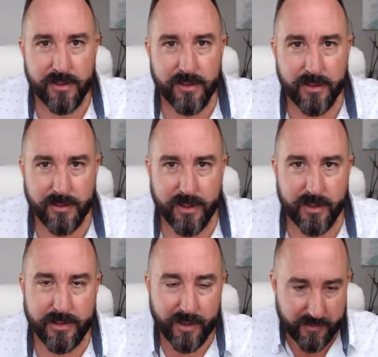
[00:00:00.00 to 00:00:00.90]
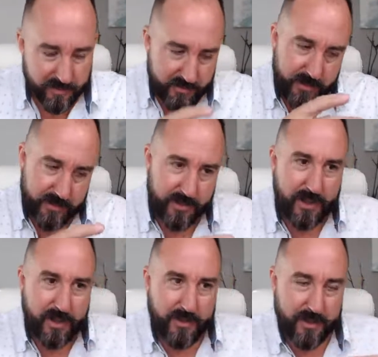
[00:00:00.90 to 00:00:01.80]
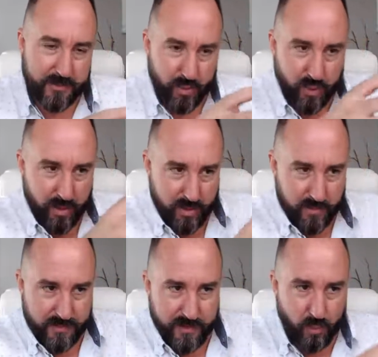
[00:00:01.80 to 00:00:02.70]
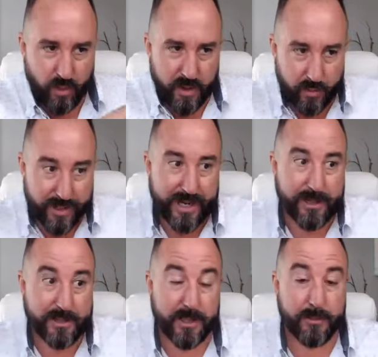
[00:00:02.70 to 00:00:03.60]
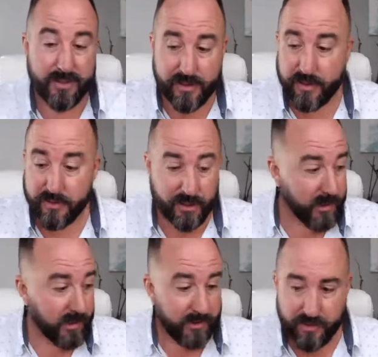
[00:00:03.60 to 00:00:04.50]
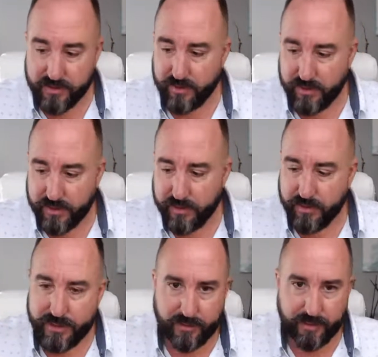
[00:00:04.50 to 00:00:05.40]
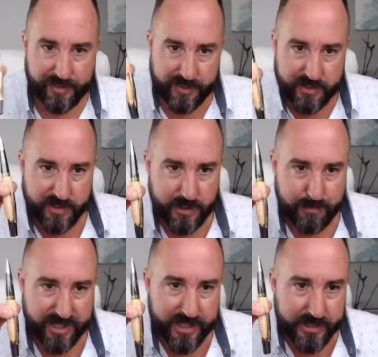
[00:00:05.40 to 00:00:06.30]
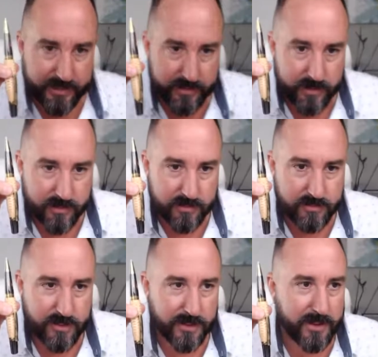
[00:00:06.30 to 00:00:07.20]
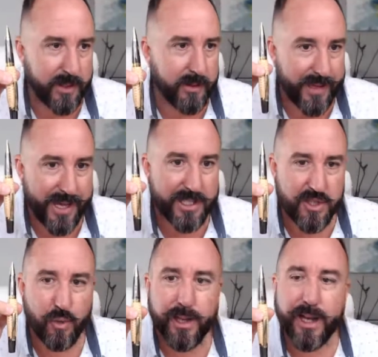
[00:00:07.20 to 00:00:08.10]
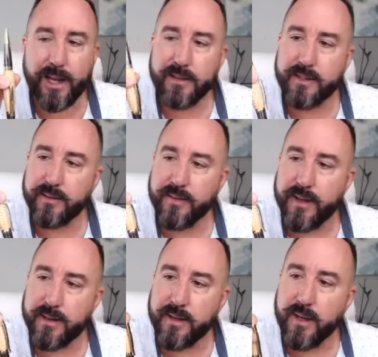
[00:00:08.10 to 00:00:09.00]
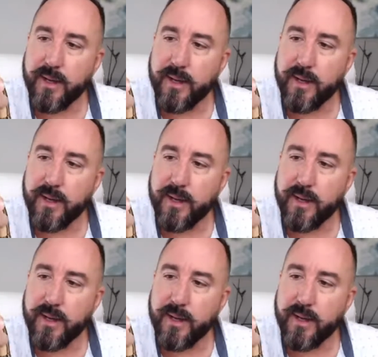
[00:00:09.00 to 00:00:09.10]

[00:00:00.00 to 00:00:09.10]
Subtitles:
Okay. Now there's more than one reality, but there's only, like, this is a pen. Okay. That is the reality of that.